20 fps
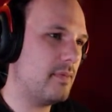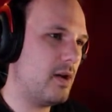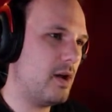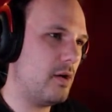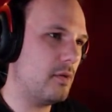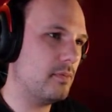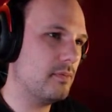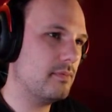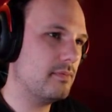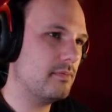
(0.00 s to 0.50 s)

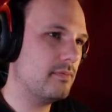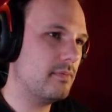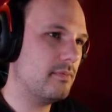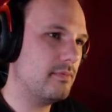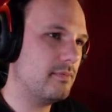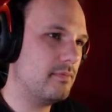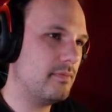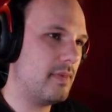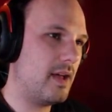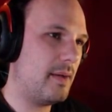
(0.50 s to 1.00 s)
Oh,
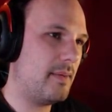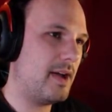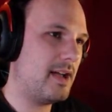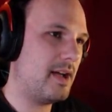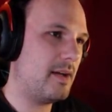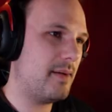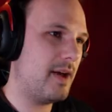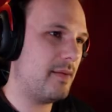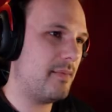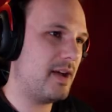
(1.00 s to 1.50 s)

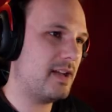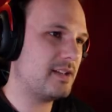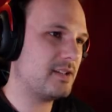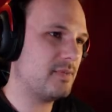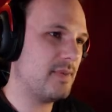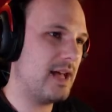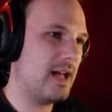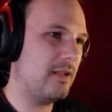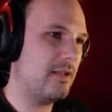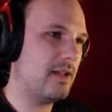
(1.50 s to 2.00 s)
I might as
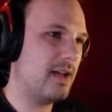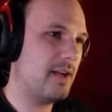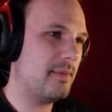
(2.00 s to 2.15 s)
well.